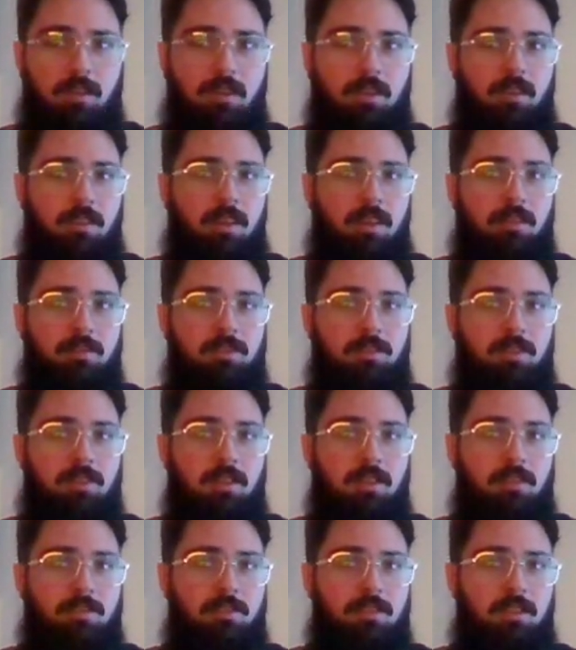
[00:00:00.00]

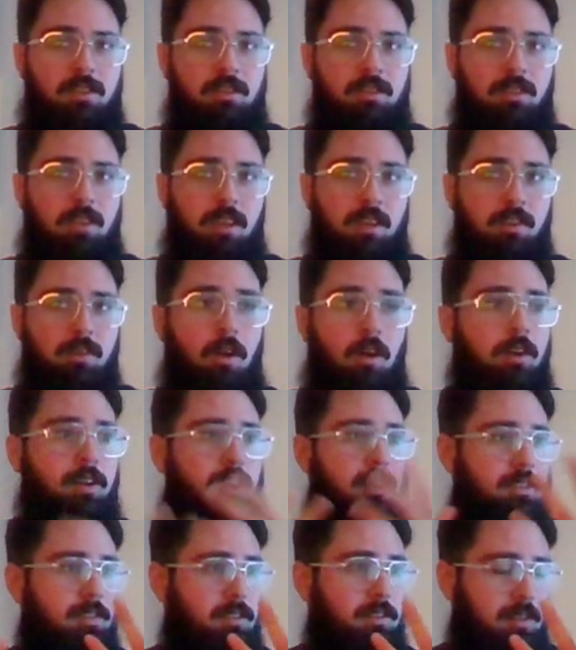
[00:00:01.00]
there's these like
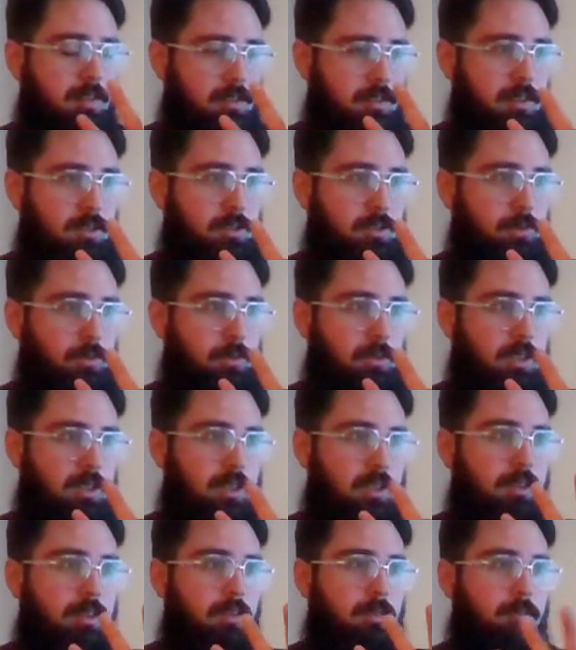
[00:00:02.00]
guardians that
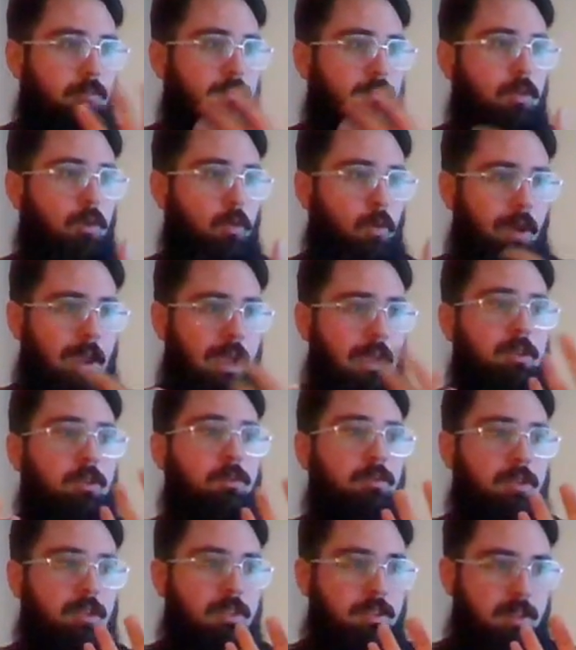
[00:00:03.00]
essentially grant
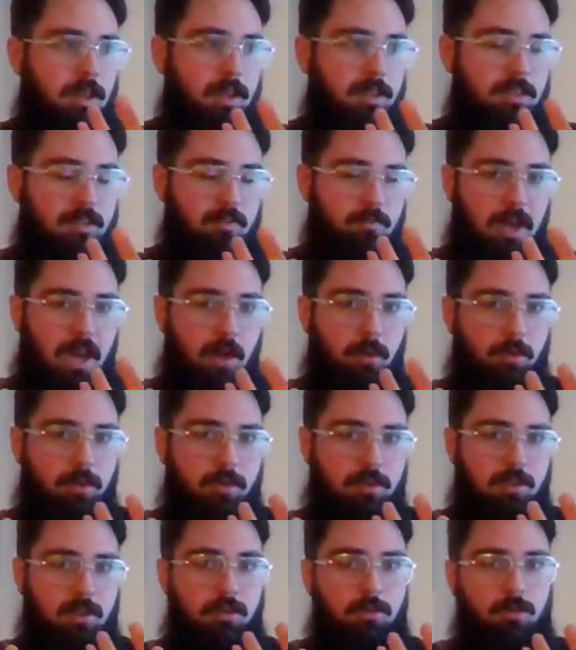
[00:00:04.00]
you these kinds of
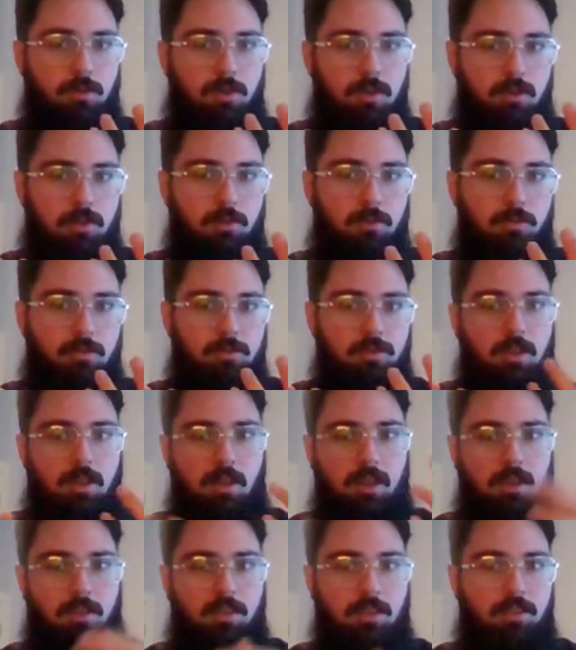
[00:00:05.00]
powers that you can use,
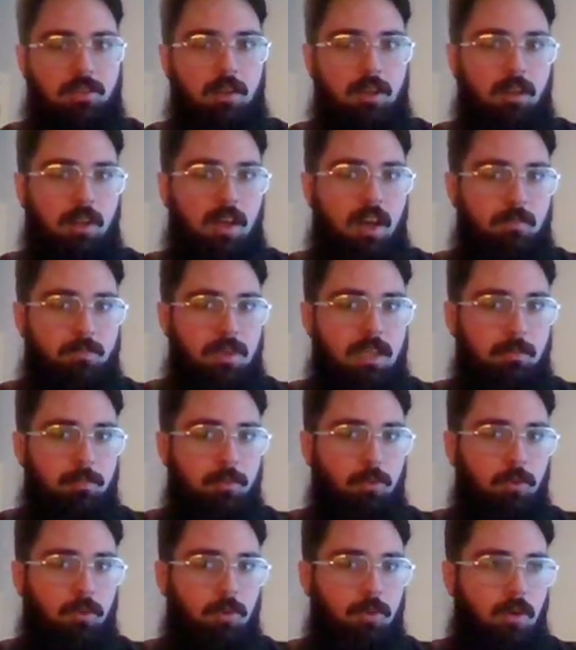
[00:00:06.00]
and I think that a lot of
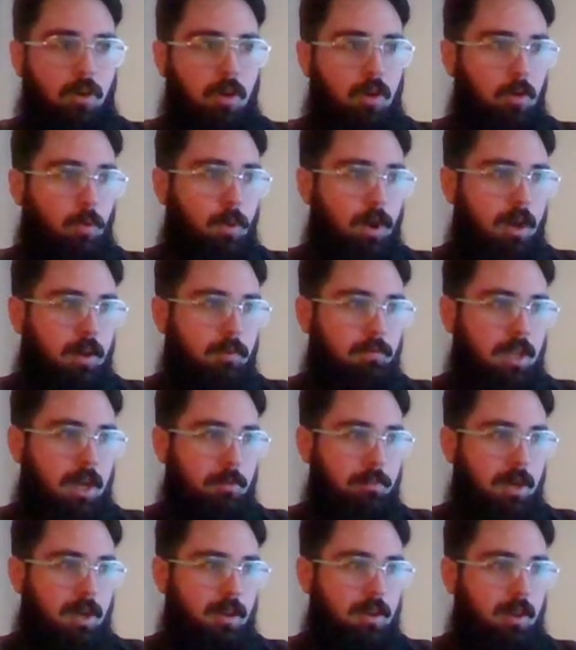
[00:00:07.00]
people are aware of
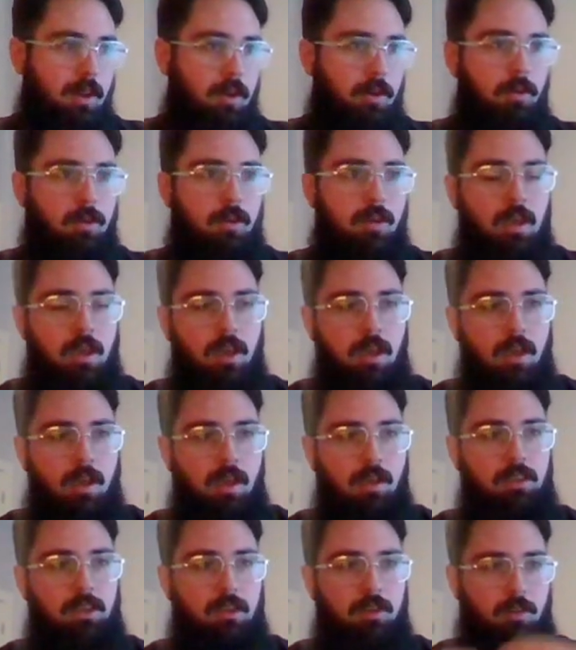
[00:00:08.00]
that by now,
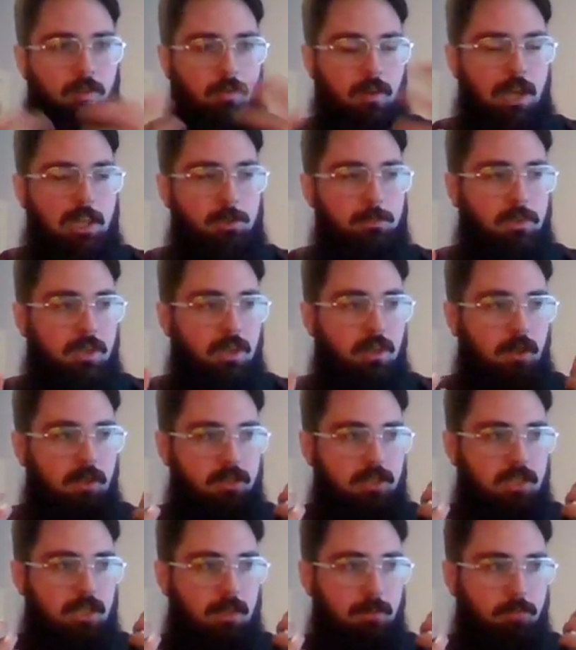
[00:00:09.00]
and they can grasp the
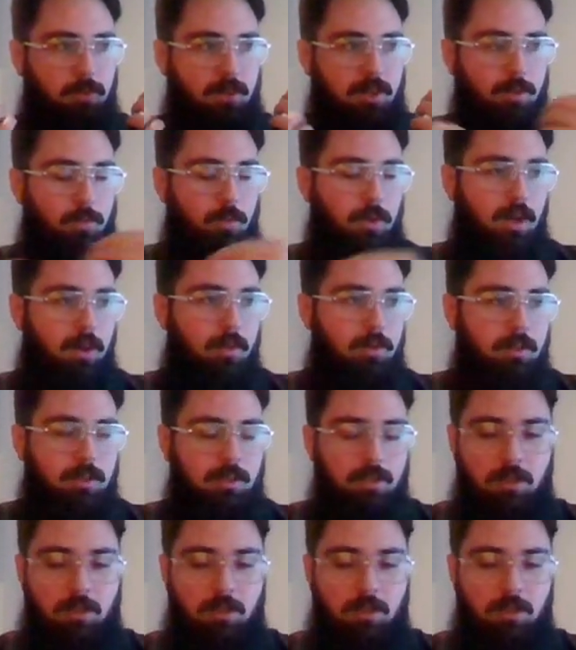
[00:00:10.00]
concept pretty well.